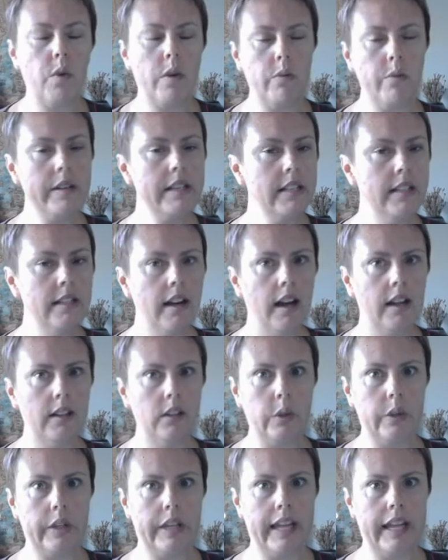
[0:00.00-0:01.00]
it's a, a
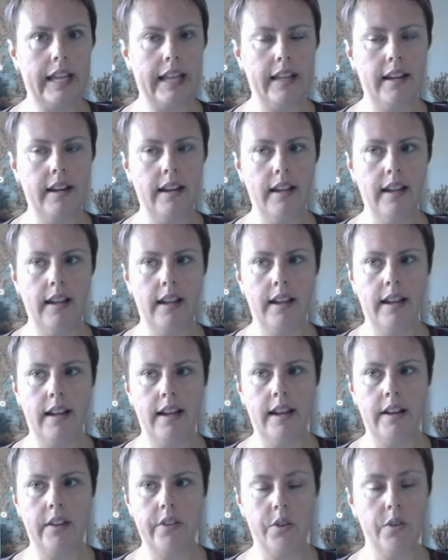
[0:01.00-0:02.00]
small full
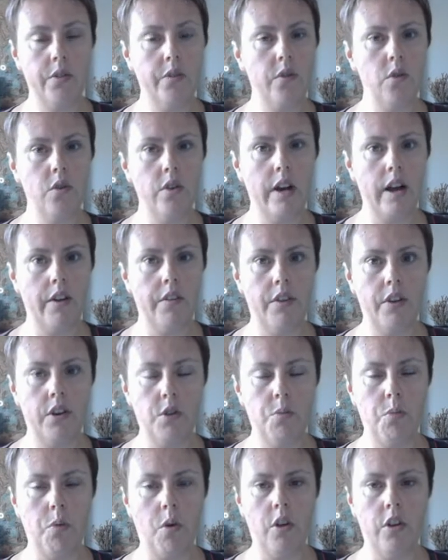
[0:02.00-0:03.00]
coverage project
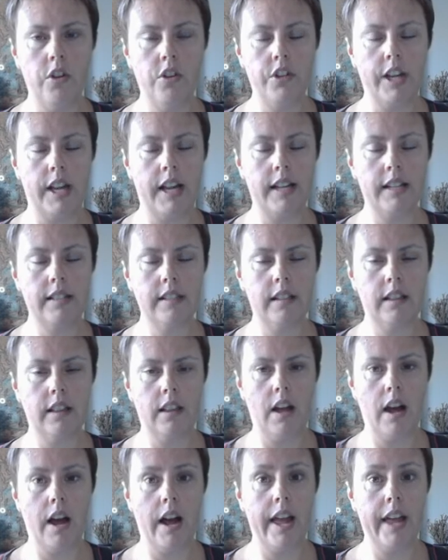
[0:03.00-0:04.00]
or medium
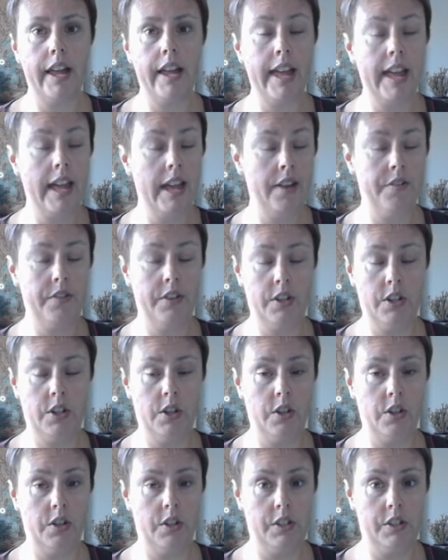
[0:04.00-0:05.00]
sized full
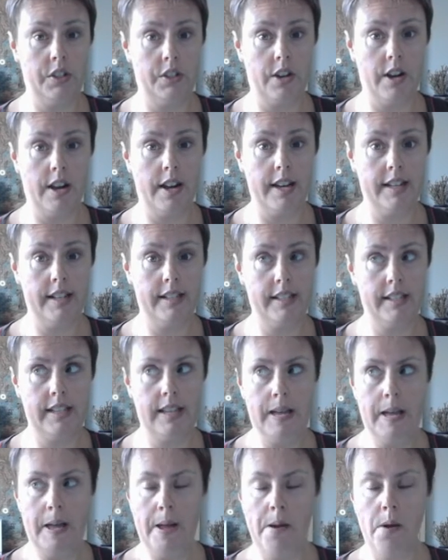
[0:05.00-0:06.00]
coverage project
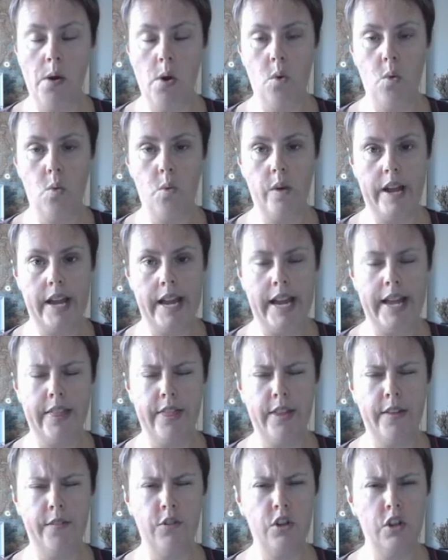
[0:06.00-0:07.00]
when we start looking
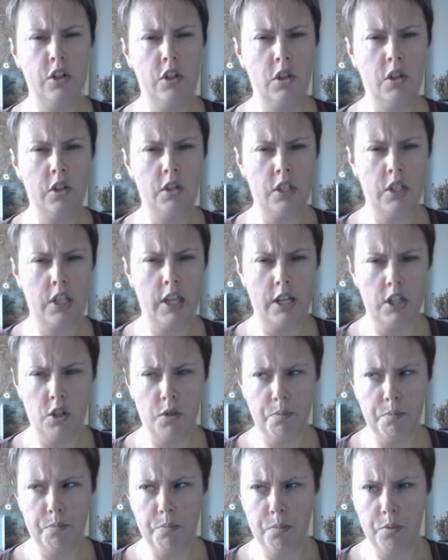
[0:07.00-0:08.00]
at the
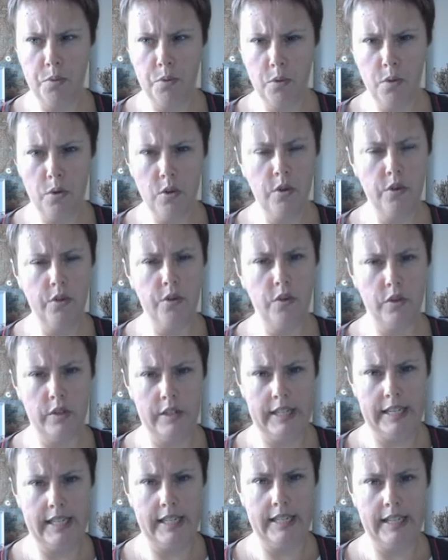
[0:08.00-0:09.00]
full coverage
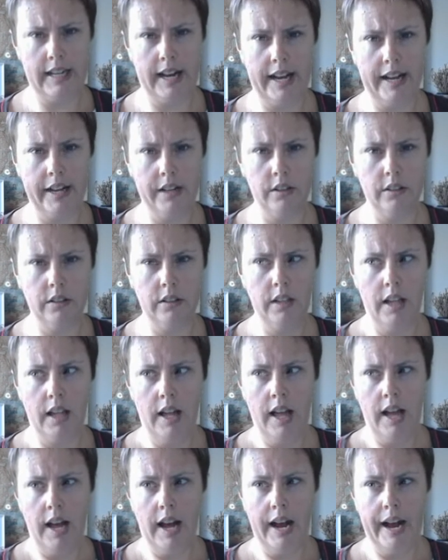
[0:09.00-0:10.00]
projects like
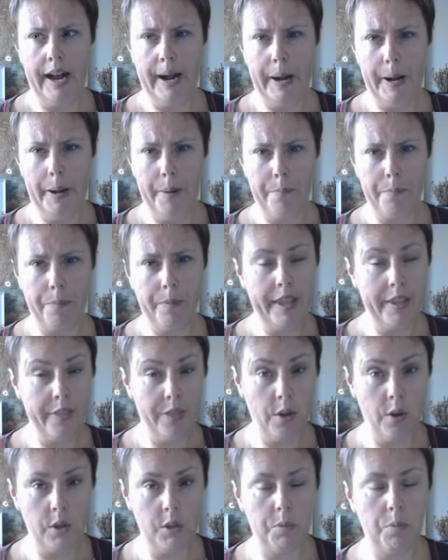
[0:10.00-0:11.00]
Heaven and Earth
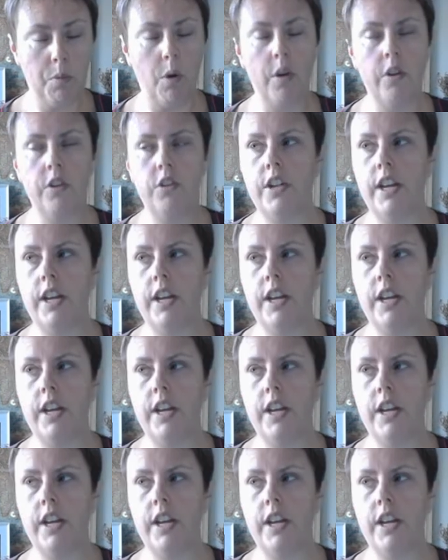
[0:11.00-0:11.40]
Designs,